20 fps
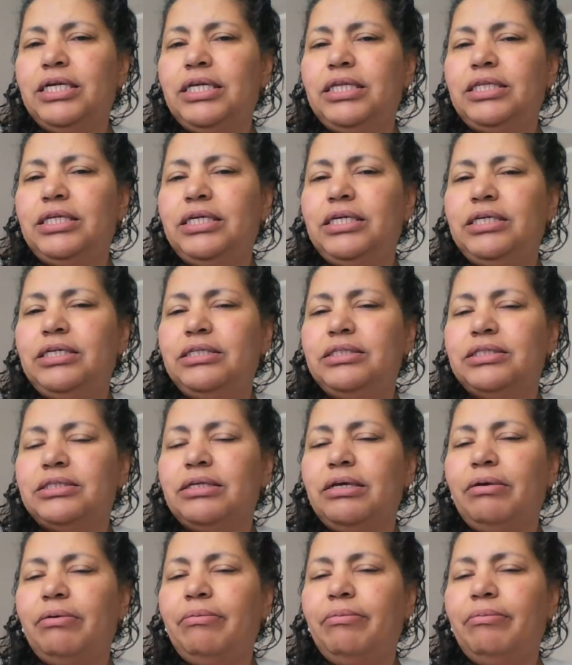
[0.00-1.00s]
these
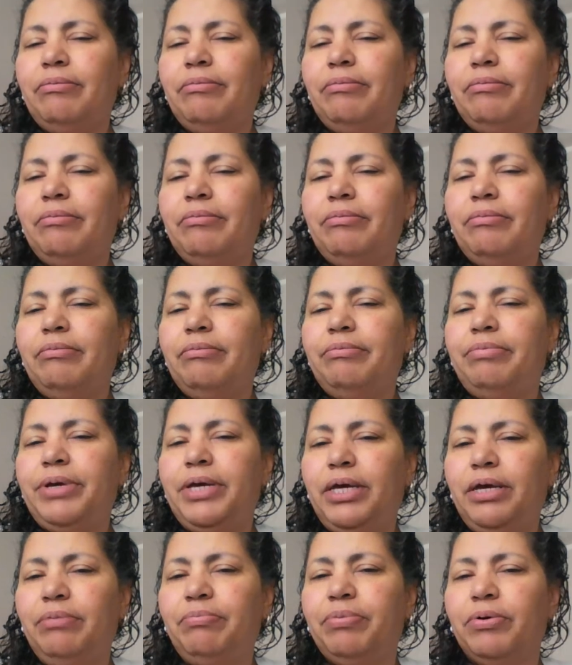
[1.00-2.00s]

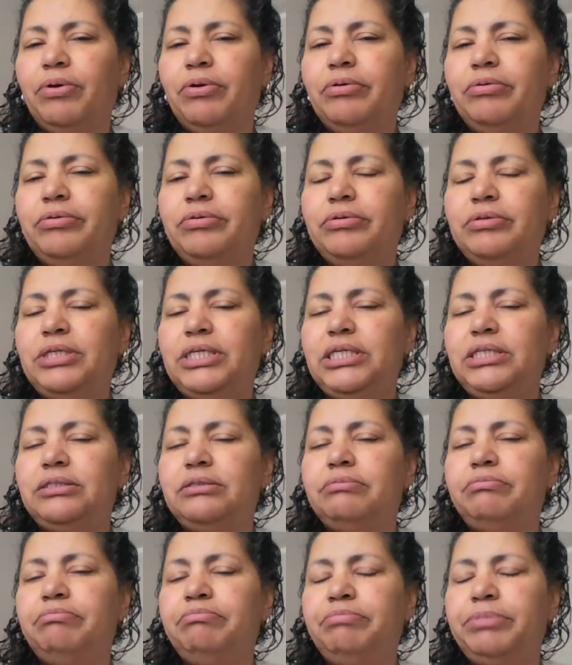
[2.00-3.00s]
people,
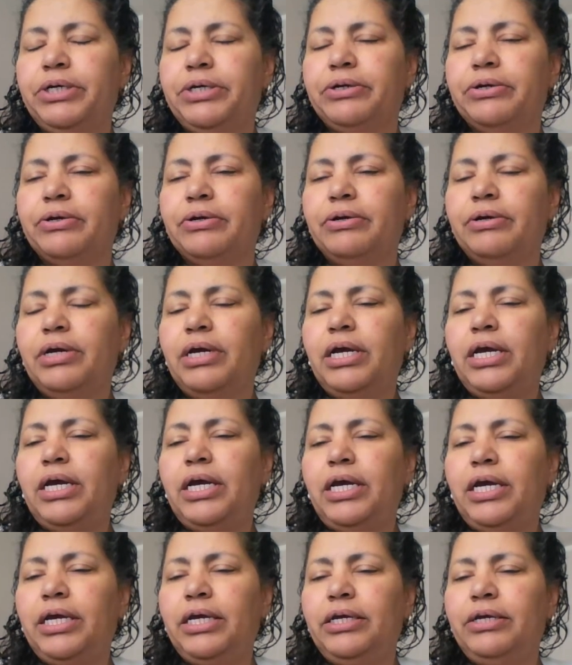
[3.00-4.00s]
these bitter,
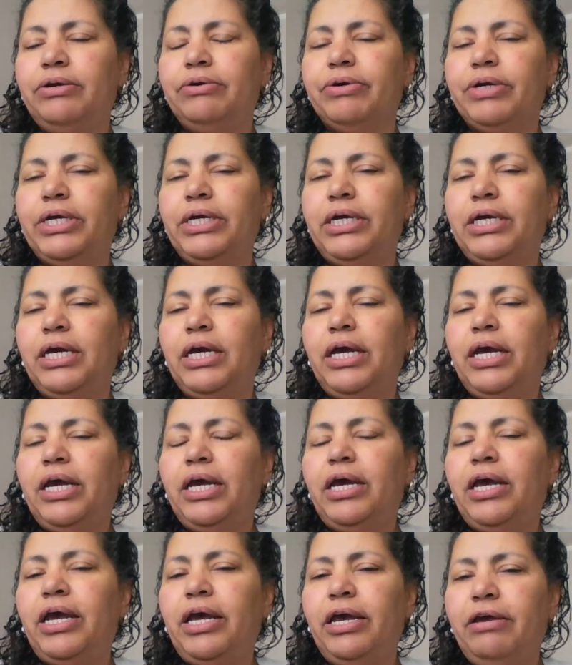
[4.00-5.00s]
angry,
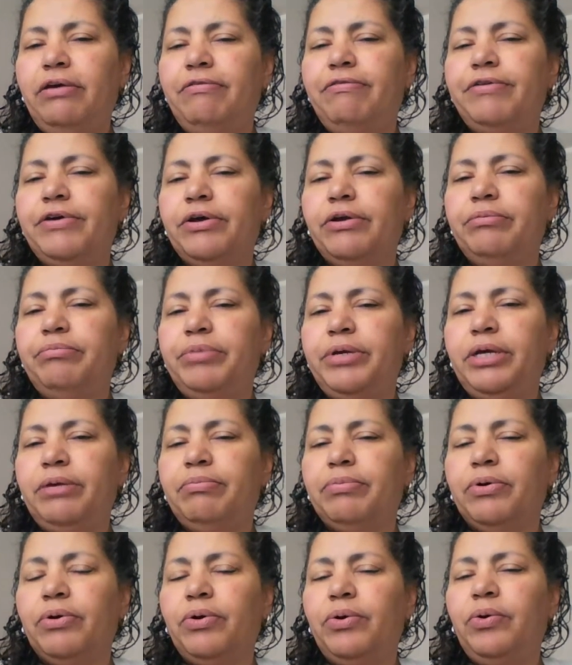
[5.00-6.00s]
hate-filled
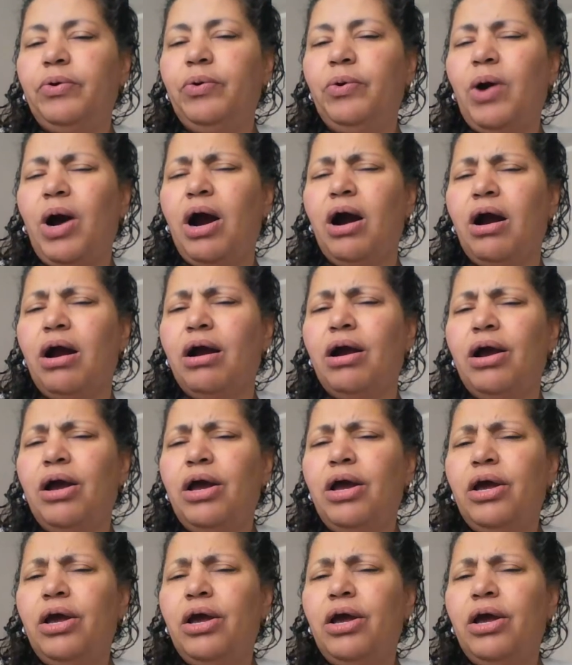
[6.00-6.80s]
people who are